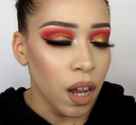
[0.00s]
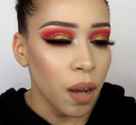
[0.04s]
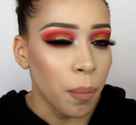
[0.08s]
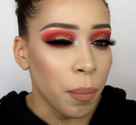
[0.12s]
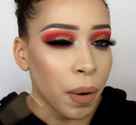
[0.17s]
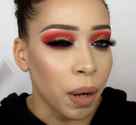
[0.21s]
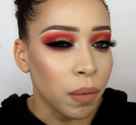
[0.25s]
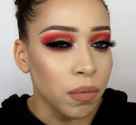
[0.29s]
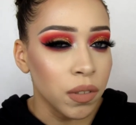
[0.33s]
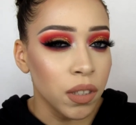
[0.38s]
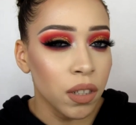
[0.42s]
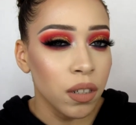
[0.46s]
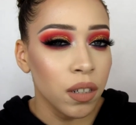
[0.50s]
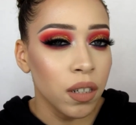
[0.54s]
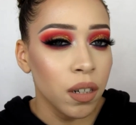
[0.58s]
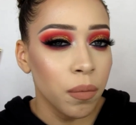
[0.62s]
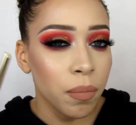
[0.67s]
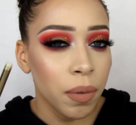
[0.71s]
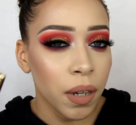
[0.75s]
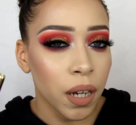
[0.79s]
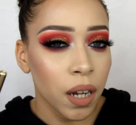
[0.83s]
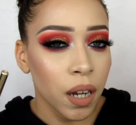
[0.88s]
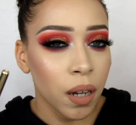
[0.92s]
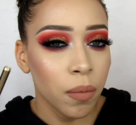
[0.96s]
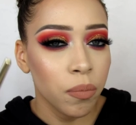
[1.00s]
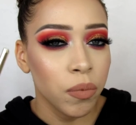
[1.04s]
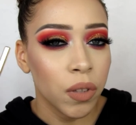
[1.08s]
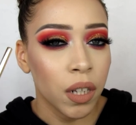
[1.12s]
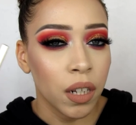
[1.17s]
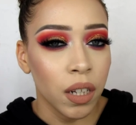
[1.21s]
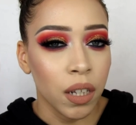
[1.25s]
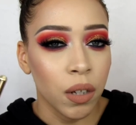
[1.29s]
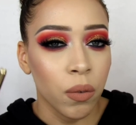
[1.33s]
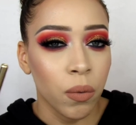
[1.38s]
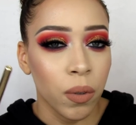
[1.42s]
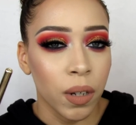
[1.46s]
But I'm still gonna pick up the
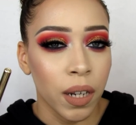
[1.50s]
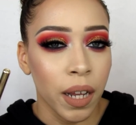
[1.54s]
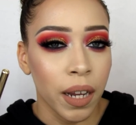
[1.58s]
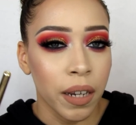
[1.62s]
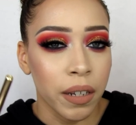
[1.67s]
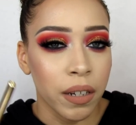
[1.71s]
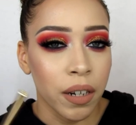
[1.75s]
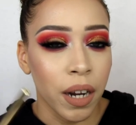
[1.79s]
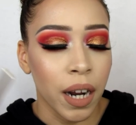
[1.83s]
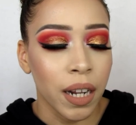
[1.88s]
liquid liner.